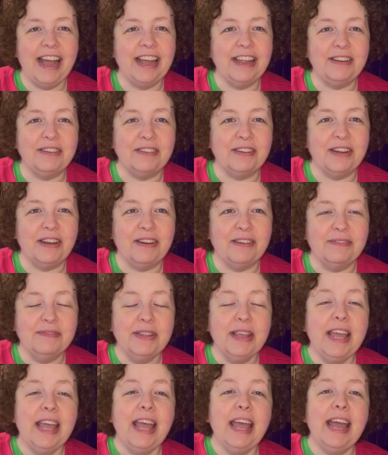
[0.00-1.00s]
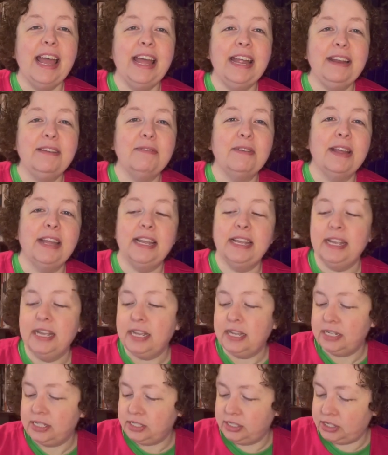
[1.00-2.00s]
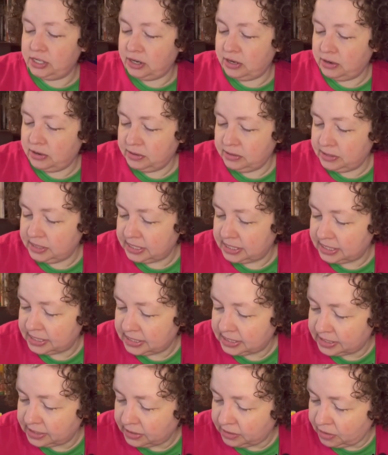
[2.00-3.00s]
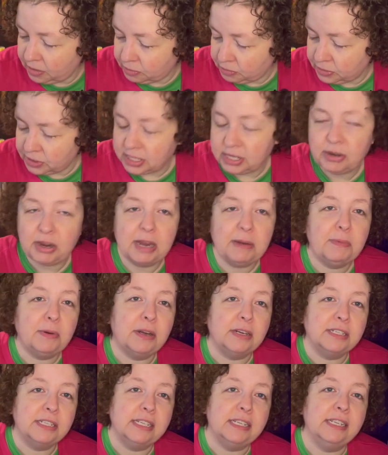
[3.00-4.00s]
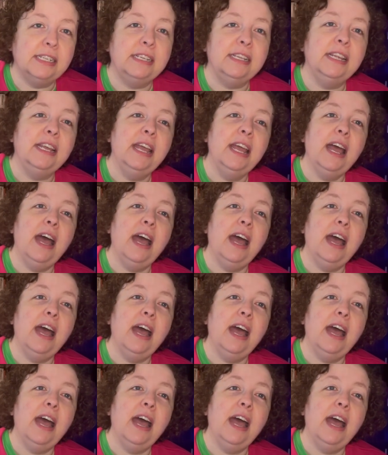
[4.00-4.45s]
don't know. Anyway, Joe is a really great person.